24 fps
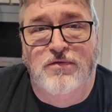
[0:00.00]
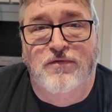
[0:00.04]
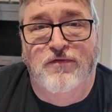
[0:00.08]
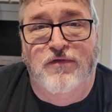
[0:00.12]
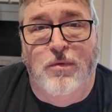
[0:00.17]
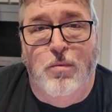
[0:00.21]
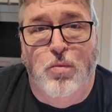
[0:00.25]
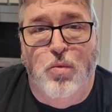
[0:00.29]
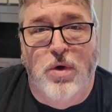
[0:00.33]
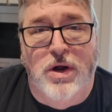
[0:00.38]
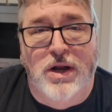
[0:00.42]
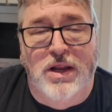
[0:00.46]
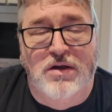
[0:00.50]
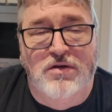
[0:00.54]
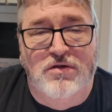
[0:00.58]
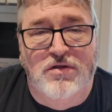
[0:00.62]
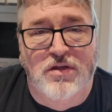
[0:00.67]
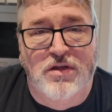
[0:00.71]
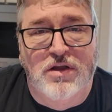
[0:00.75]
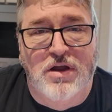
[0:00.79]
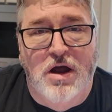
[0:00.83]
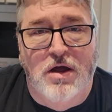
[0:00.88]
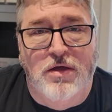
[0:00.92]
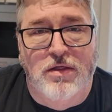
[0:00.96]
from one end to
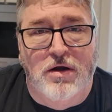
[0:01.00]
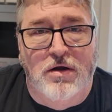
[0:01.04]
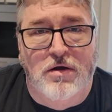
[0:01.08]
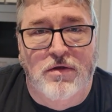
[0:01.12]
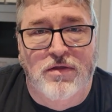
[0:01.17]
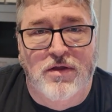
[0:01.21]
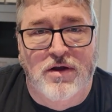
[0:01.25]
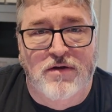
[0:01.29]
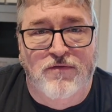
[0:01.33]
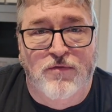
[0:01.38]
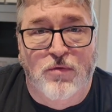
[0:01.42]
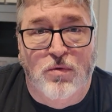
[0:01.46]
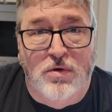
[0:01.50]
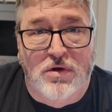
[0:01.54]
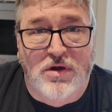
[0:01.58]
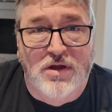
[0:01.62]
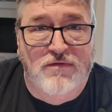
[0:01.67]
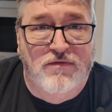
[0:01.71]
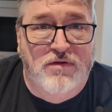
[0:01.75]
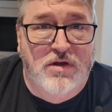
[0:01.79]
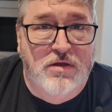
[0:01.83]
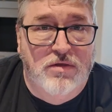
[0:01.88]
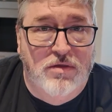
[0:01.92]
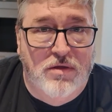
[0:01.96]
the other, therefore
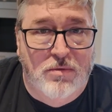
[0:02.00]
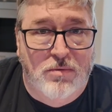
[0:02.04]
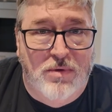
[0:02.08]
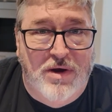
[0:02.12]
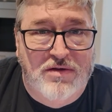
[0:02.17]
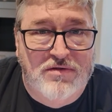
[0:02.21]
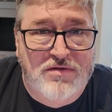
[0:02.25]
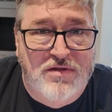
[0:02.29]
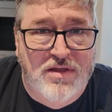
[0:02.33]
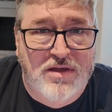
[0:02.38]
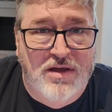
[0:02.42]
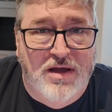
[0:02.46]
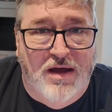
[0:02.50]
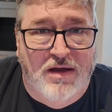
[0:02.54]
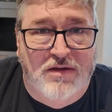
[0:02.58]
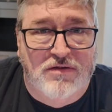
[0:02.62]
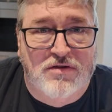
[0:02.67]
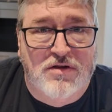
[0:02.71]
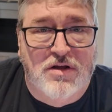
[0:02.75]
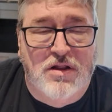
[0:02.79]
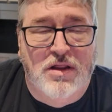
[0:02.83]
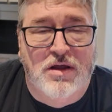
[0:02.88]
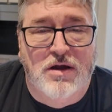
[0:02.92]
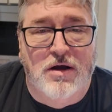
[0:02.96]
leaving the rest of the ice
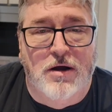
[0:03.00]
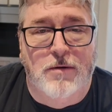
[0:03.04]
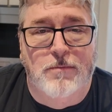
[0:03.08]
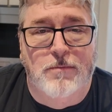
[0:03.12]
clear.